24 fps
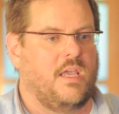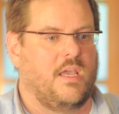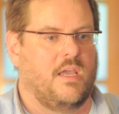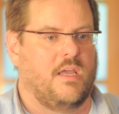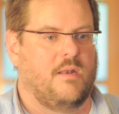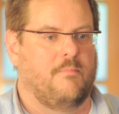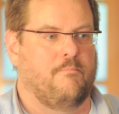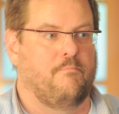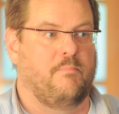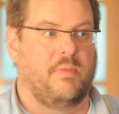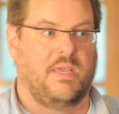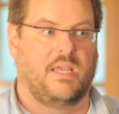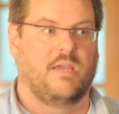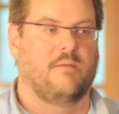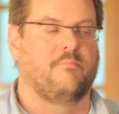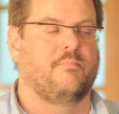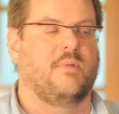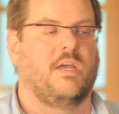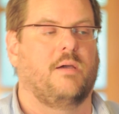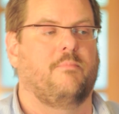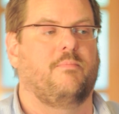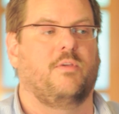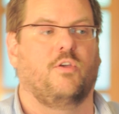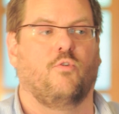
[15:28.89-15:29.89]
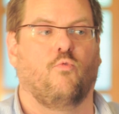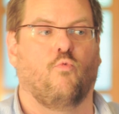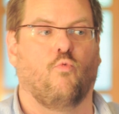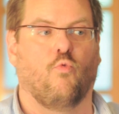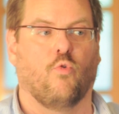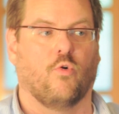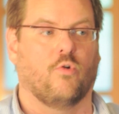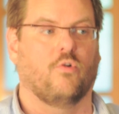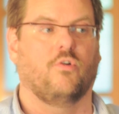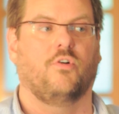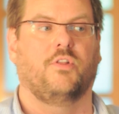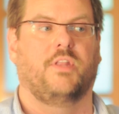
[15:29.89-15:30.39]
in BMW
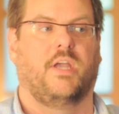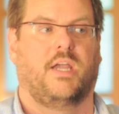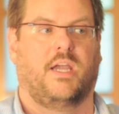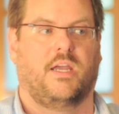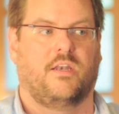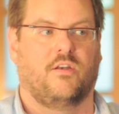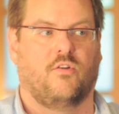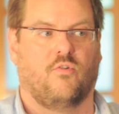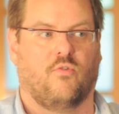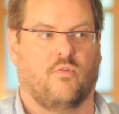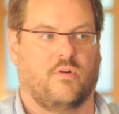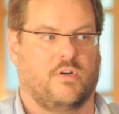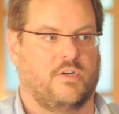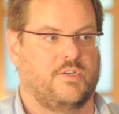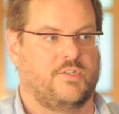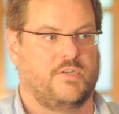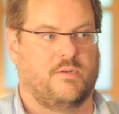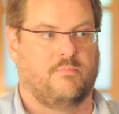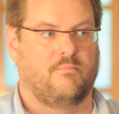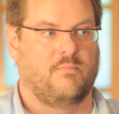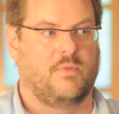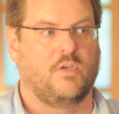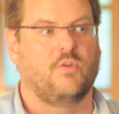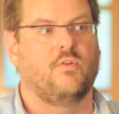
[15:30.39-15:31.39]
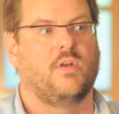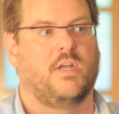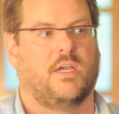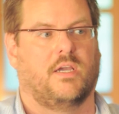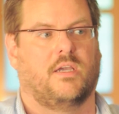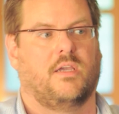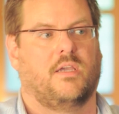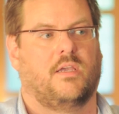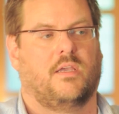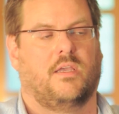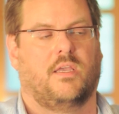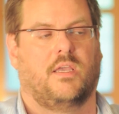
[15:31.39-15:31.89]
World Headquarters in
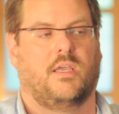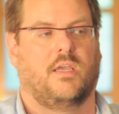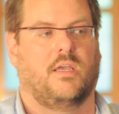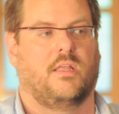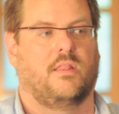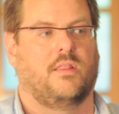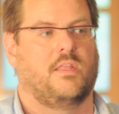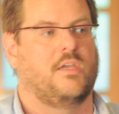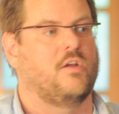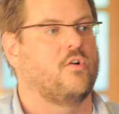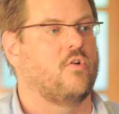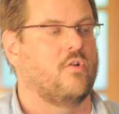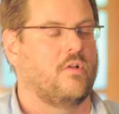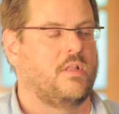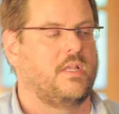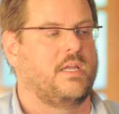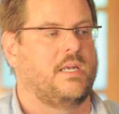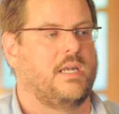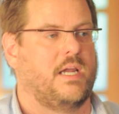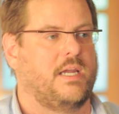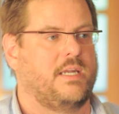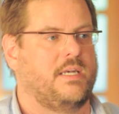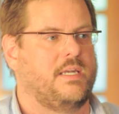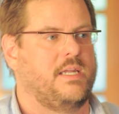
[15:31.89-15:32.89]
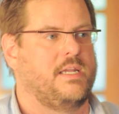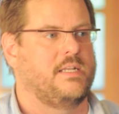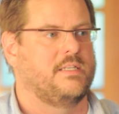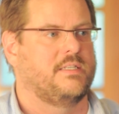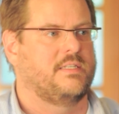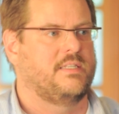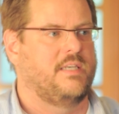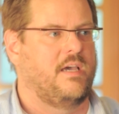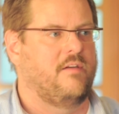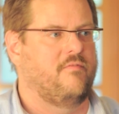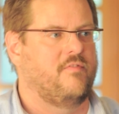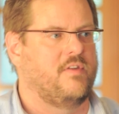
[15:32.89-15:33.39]
Munich in the early
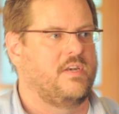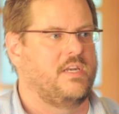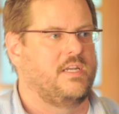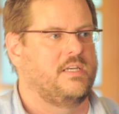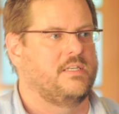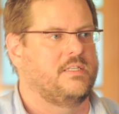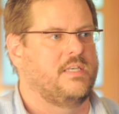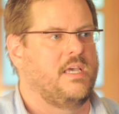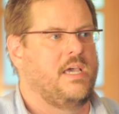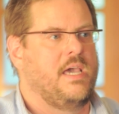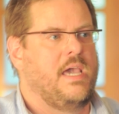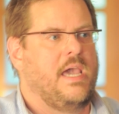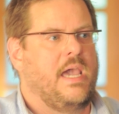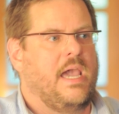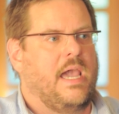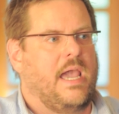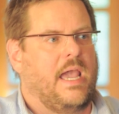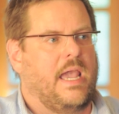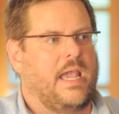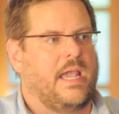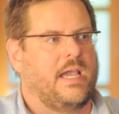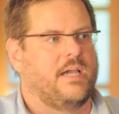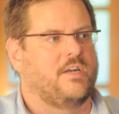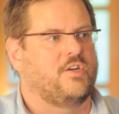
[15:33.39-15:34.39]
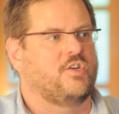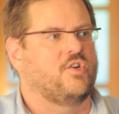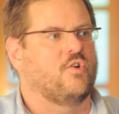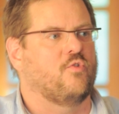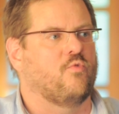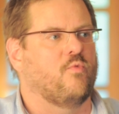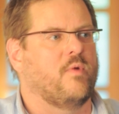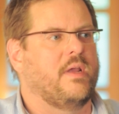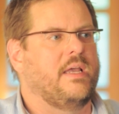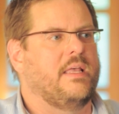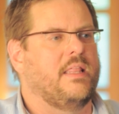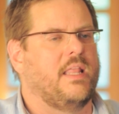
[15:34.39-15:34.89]
1970s, and
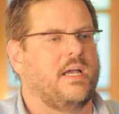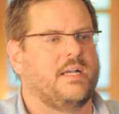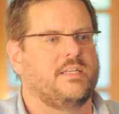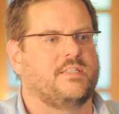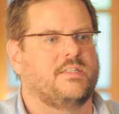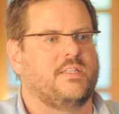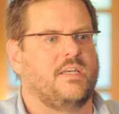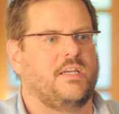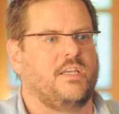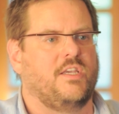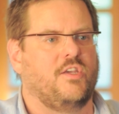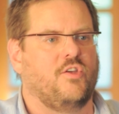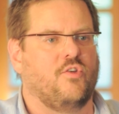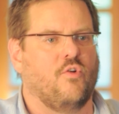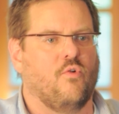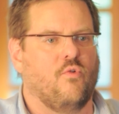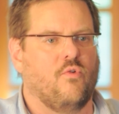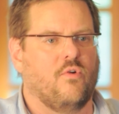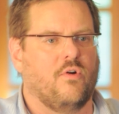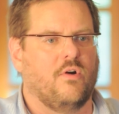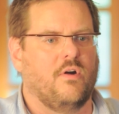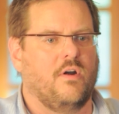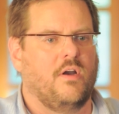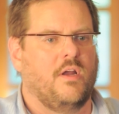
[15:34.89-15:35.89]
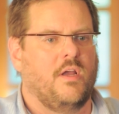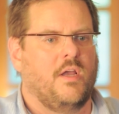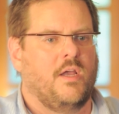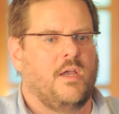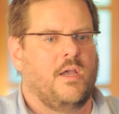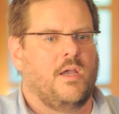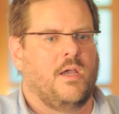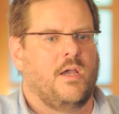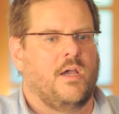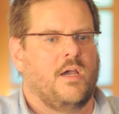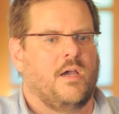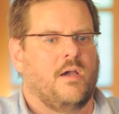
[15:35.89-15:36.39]
to realize that your
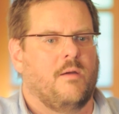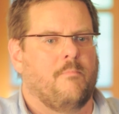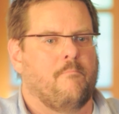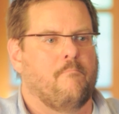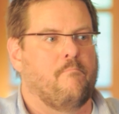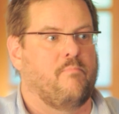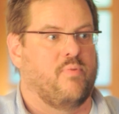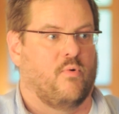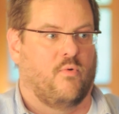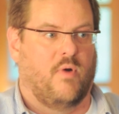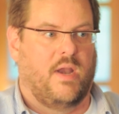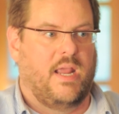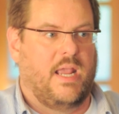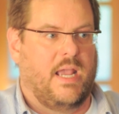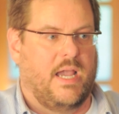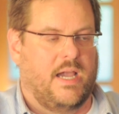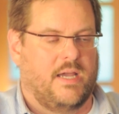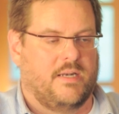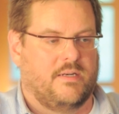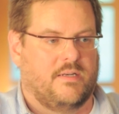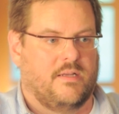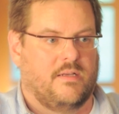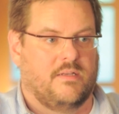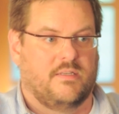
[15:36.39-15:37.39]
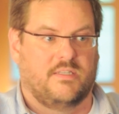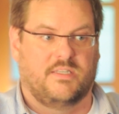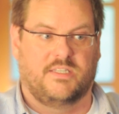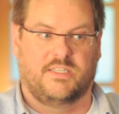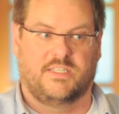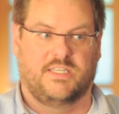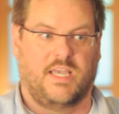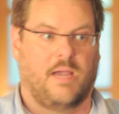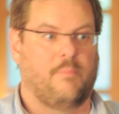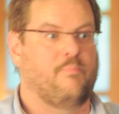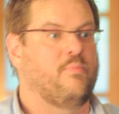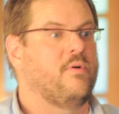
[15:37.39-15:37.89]
brand,
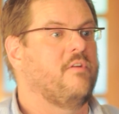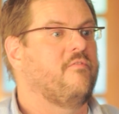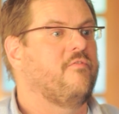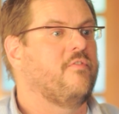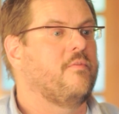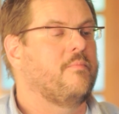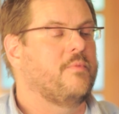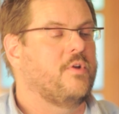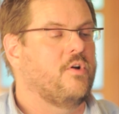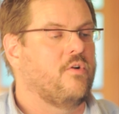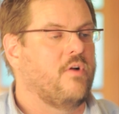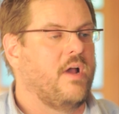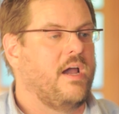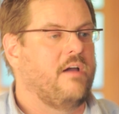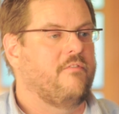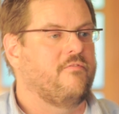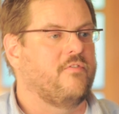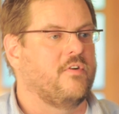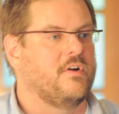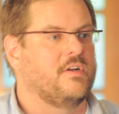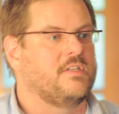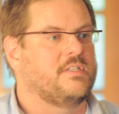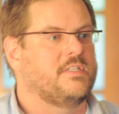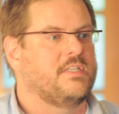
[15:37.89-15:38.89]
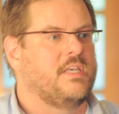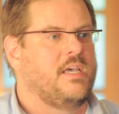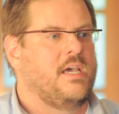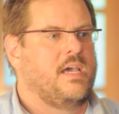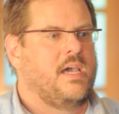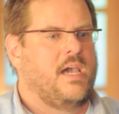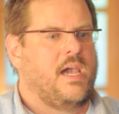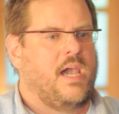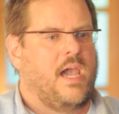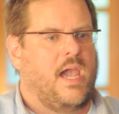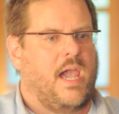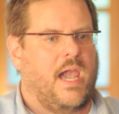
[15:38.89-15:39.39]
separate from your efforts,
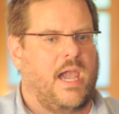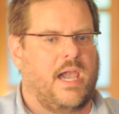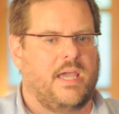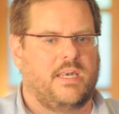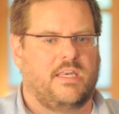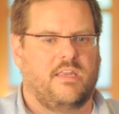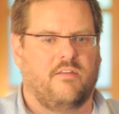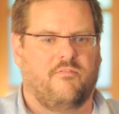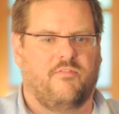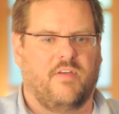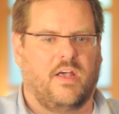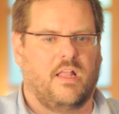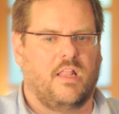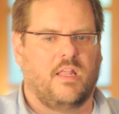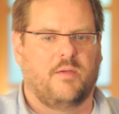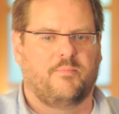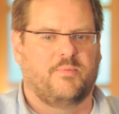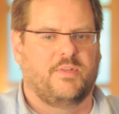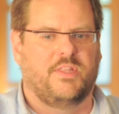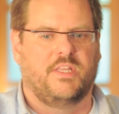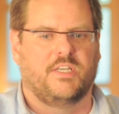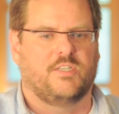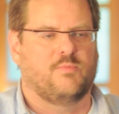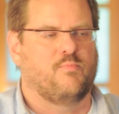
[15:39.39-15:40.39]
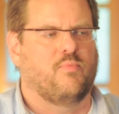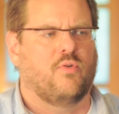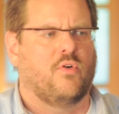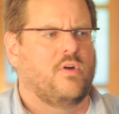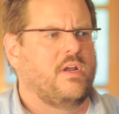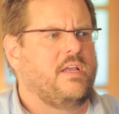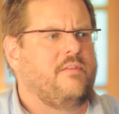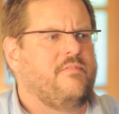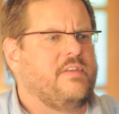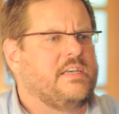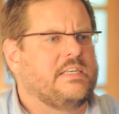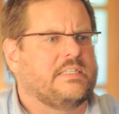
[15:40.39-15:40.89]
had developed this
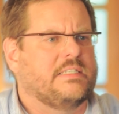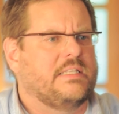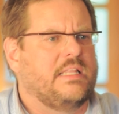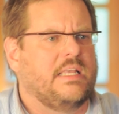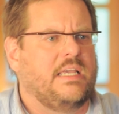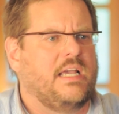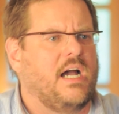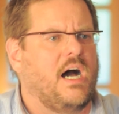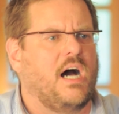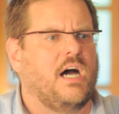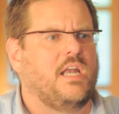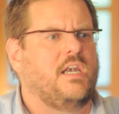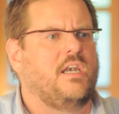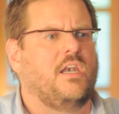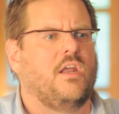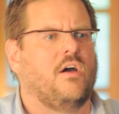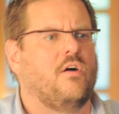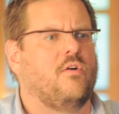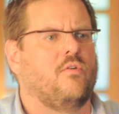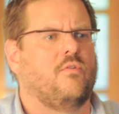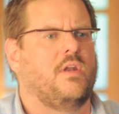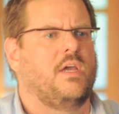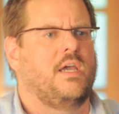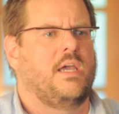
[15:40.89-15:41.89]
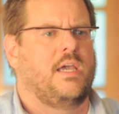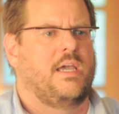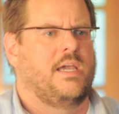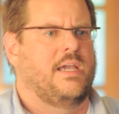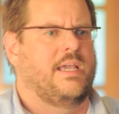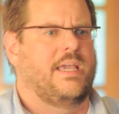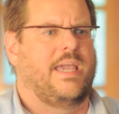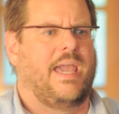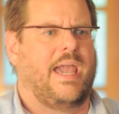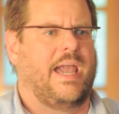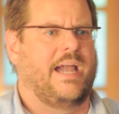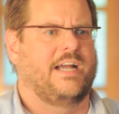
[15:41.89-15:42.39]
previously unknown
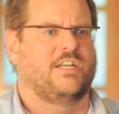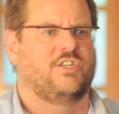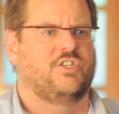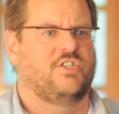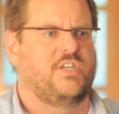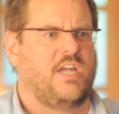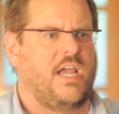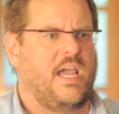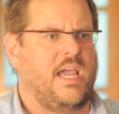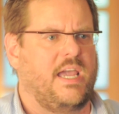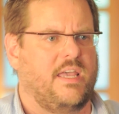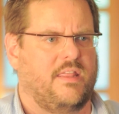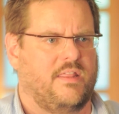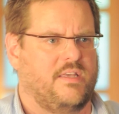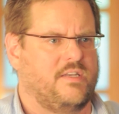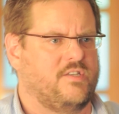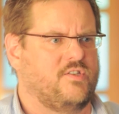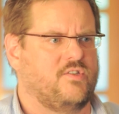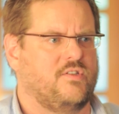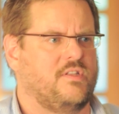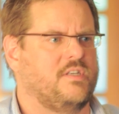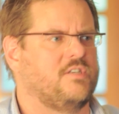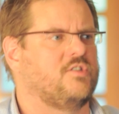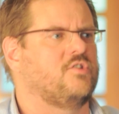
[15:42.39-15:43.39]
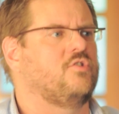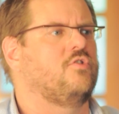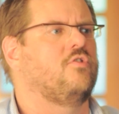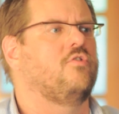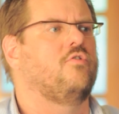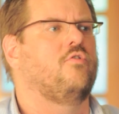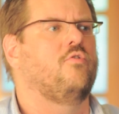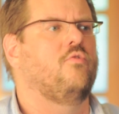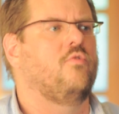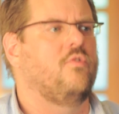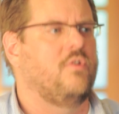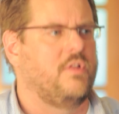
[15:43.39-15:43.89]
cachet, this
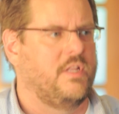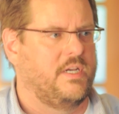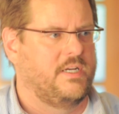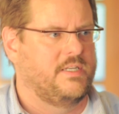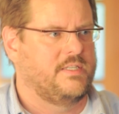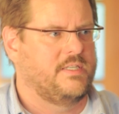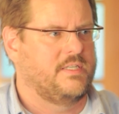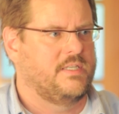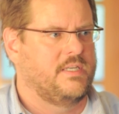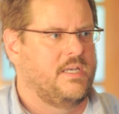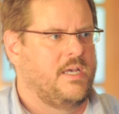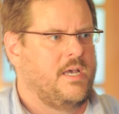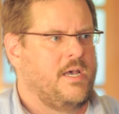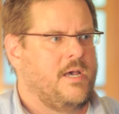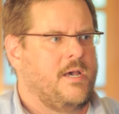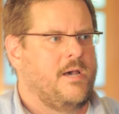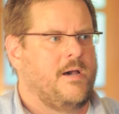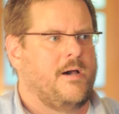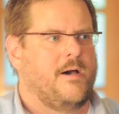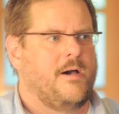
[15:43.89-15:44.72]
coolness,